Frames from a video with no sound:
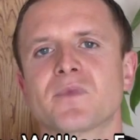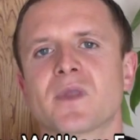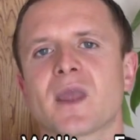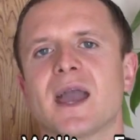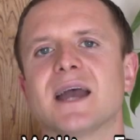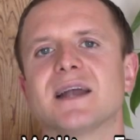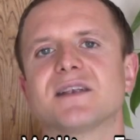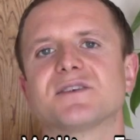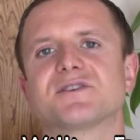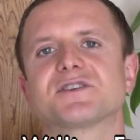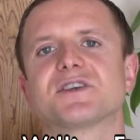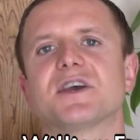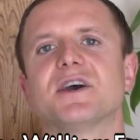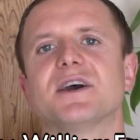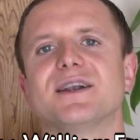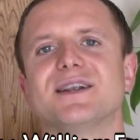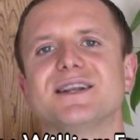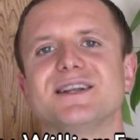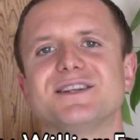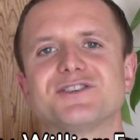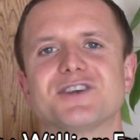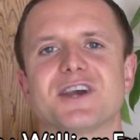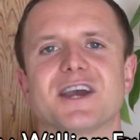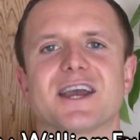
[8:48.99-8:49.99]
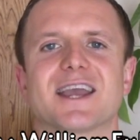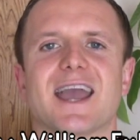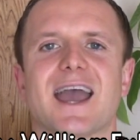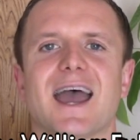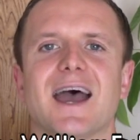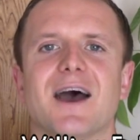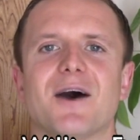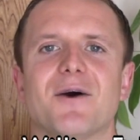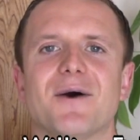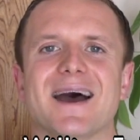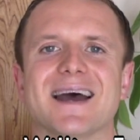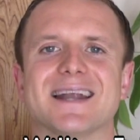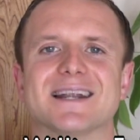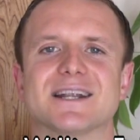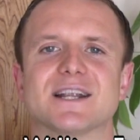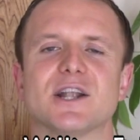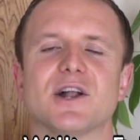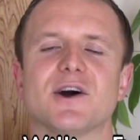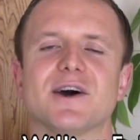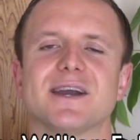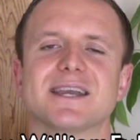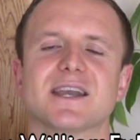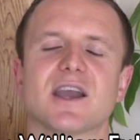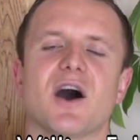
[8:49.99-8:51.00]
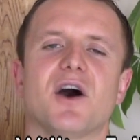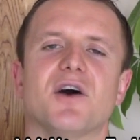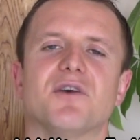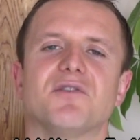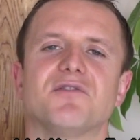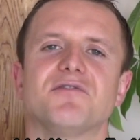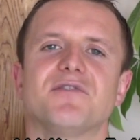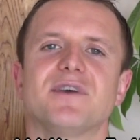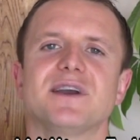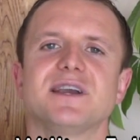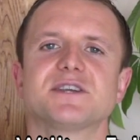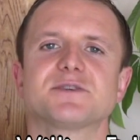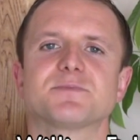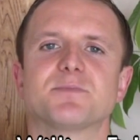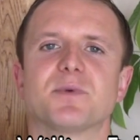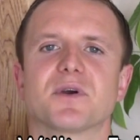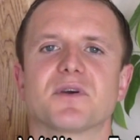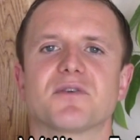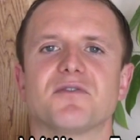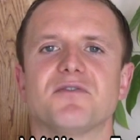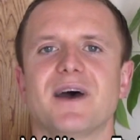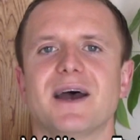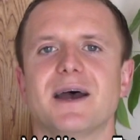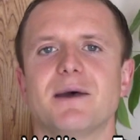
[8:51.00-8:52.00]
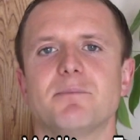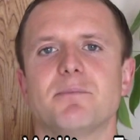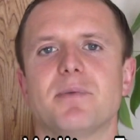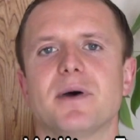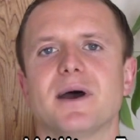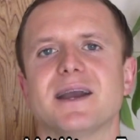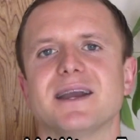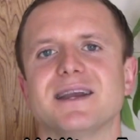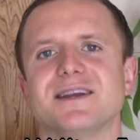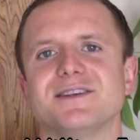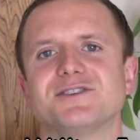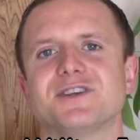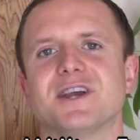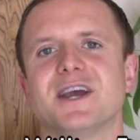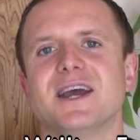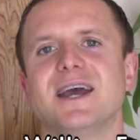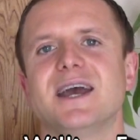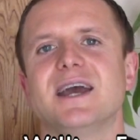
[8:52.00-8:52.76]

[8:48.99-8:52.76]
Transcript: and certainly check out and like our Facebook fan page,